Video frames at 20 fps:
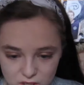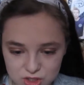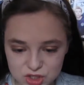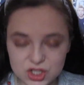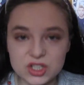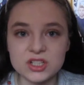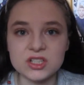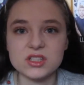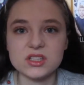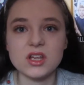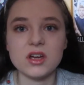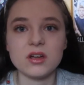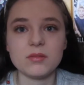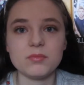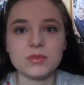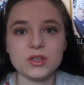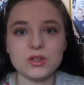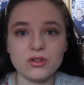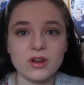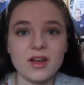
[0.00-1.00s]
It just stop
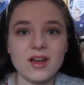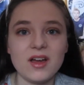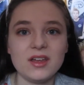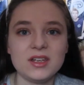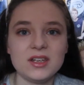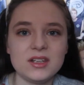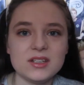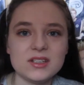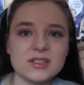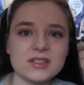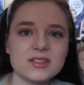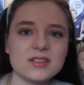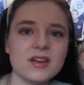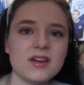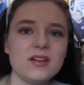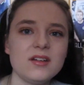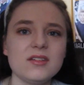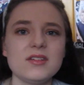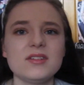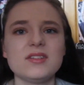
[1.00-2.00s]
you crying, it's a
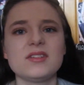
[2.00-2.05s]
sign of the